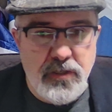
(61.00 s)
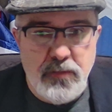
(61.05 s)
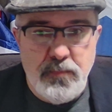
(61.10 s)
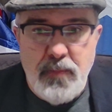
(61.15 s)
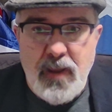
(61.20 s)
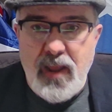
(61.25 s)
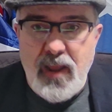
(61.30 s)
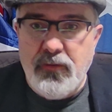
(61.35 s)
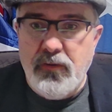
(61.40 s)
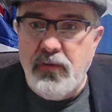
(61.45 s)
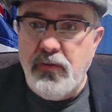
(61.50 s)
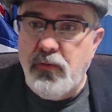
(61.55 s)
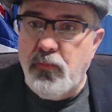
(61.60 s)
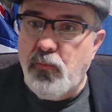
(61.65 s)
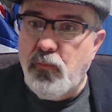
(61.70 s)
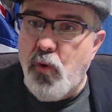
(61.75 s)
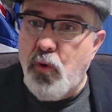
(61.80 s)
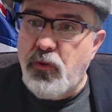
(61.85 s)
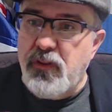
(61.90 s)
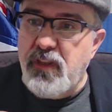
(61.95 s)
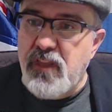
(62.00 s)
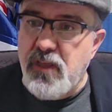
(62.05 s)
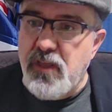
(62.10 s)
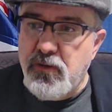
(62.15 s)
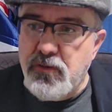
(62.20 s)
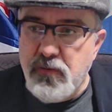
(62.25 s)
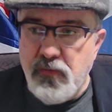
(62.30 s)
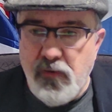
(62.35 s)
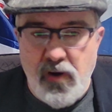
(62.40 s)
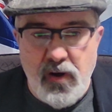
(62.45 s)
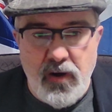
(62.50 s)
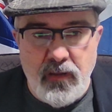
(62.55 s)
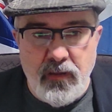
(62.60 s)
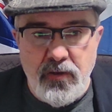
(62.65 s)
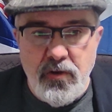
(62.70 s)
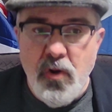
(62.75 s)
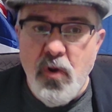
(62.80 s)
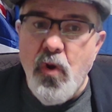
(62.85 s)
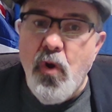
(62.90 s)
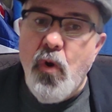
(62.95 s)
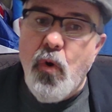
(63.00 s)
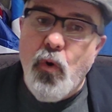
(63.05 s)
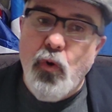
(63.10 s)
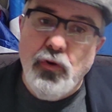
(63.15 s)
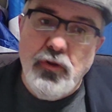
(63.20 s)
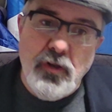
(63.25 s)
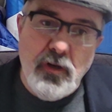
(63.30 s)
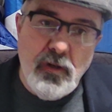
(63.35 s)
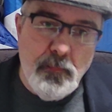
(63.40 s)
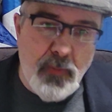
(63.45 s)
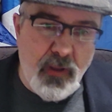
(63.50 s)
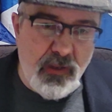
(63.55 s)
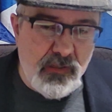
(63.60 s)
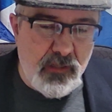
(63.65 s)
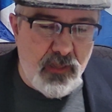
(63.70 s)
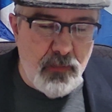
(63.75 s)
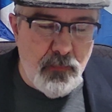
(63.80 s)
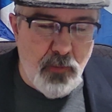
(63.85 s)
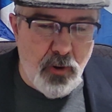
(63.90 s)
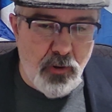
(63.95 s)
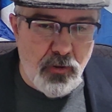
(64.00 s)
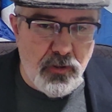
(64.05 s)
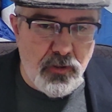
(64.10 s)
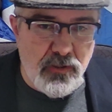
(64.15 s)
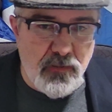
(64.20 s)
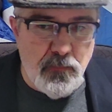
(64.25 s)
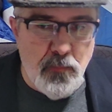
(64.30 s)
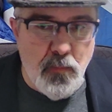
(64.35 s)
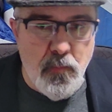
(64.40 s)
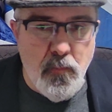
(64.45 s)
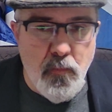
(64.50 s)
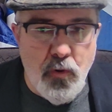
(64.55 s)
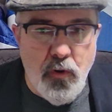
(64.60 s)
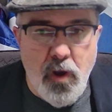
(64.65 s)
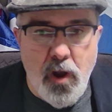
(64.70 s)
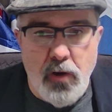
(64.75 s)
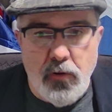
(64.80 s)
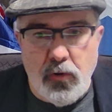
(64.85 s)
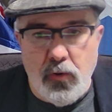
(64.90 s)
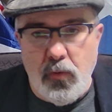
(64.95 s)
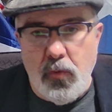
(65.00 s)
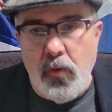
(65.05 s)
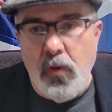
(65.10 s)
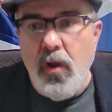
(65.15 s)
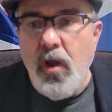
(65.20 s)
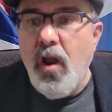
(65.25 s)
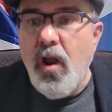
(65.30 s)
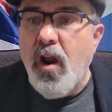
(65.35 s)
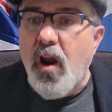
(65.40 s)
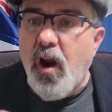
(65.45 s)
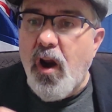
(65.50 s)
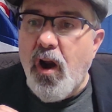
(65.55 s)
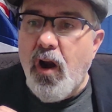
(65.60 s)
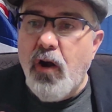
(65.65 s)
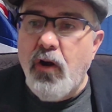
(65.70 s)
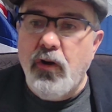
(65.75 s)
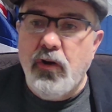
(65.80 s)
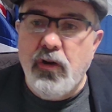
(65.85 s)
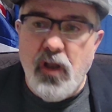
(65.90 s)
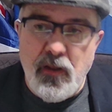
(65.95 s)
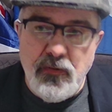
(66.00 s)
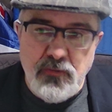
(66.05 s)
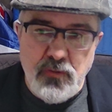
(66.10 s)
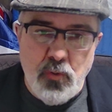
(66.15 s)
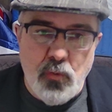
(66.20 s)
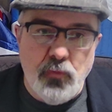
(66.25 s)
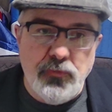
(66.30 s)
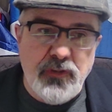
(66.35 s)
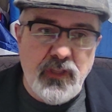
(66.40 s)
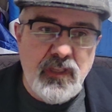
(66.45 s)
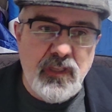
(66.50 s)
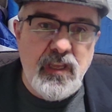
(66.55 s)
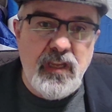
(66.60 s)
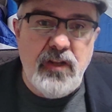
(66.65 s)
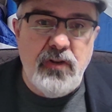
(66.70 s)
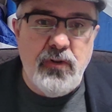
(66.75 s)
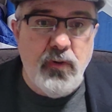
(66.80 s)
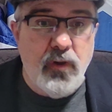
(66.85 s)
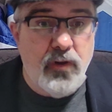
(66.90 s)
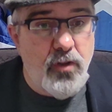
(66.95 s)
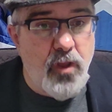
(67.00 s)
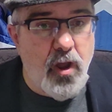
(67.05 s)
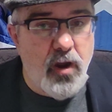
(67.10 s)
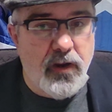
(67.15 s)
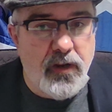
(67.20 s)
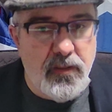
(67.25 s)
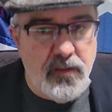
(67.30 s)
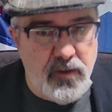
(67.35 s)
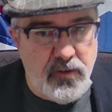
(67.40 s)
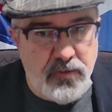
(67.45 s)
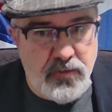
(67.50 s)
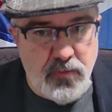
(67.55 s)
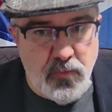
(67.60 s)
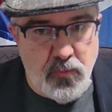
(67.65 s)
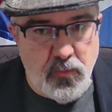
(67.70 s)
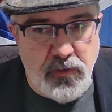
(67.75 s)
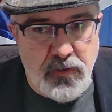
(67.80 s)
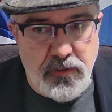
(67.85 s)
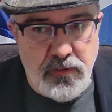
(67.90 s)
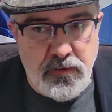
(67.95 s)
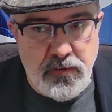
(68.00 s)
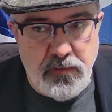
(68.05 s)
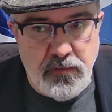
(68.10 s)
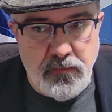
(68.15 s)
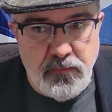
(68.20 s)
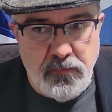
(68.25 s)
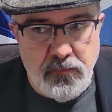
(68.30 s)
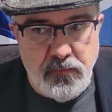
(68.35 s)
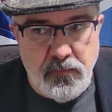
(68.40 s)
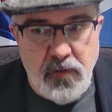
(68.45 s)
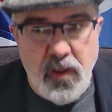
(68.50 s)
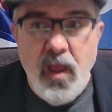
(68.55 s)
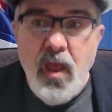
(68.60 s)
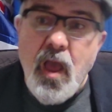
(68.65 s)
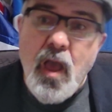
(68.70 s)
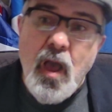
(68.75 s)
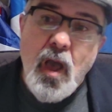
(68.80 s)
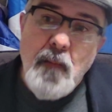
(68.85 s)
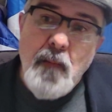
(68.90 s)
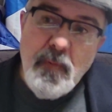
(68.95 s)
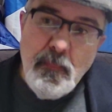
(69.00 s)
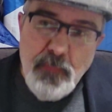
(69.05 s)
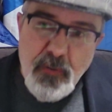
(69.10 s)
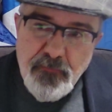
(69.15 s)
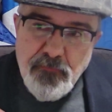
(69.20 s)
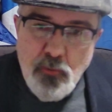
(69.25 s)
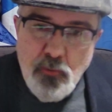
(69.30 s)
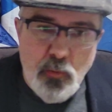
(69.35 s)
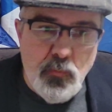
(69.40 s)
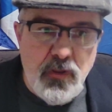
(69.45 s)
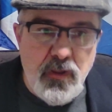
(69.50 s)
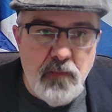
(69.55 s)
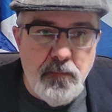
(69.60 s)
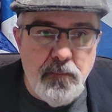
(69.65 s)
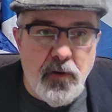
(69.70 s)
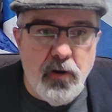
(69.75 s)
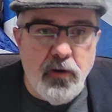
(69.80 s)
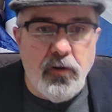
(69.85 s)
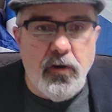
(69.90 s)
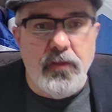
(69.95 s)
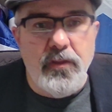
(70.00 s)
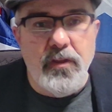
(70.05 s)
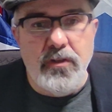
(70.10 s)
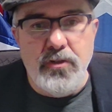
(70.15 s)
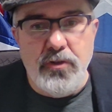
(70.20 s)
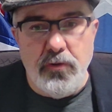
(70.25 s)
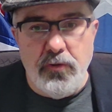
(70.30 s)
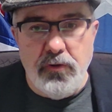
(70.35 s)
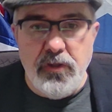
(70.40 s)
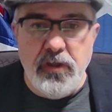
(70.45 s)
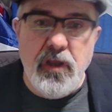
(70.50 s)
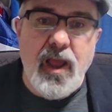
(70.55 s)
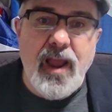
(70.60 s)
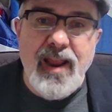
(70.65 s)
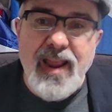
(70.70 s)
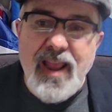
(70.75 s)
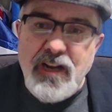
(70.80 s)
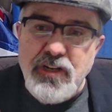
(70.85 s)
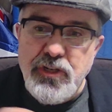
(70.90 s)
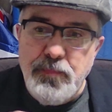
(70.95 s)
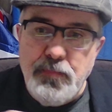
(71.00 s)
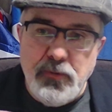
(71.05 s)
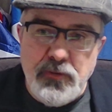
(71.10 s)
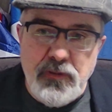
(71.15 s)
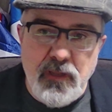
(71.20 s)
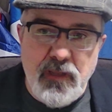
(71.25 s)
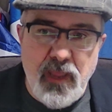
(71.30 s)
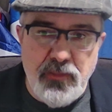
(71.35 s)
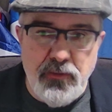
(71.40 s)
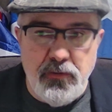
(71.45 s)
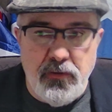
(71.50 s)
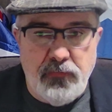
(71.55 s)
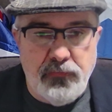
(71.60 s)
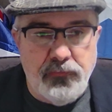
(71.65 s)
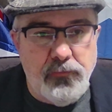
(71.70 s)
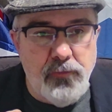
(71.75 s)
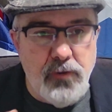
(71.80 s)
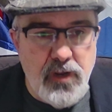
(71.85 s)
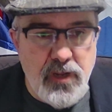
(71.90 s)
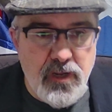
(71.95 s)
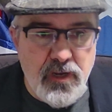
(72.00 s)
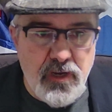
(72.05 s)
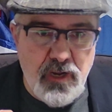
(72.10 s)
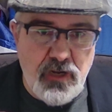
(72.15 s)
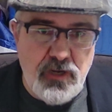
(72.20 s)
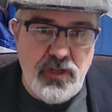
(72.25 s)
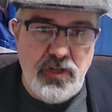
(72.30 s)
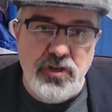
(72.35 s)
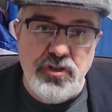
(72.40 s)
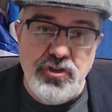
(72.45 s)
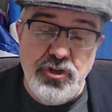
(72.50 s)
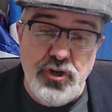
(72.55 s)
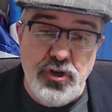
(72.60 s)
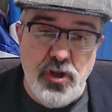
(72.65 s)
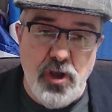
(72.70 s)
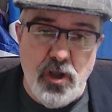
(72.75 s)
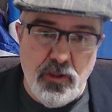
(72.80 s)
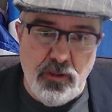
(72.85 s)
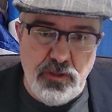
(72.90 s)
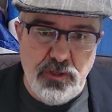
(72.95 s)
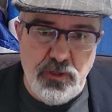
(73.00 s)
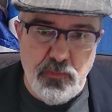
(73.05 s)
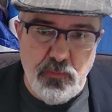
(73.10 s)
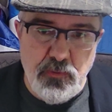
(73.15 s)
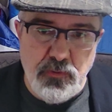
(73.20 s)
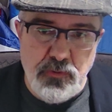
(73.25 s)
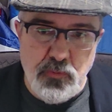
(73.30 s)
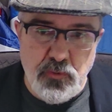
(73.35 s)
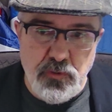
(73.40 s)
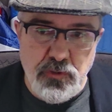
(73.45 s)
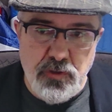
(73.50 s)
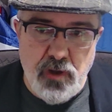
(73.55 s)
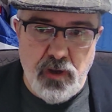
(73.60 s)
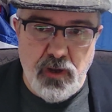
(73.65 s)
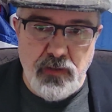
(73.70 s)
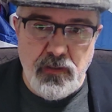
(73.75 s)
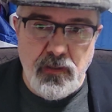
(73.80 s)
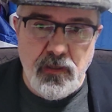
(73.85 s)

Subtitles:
back to the rolling hills of Ireland or to the bustling markets of Morocco, archives hold the key to unlocking their stories. But before we embark on this journey, I actually put together a free Canadian genealogy resource guide.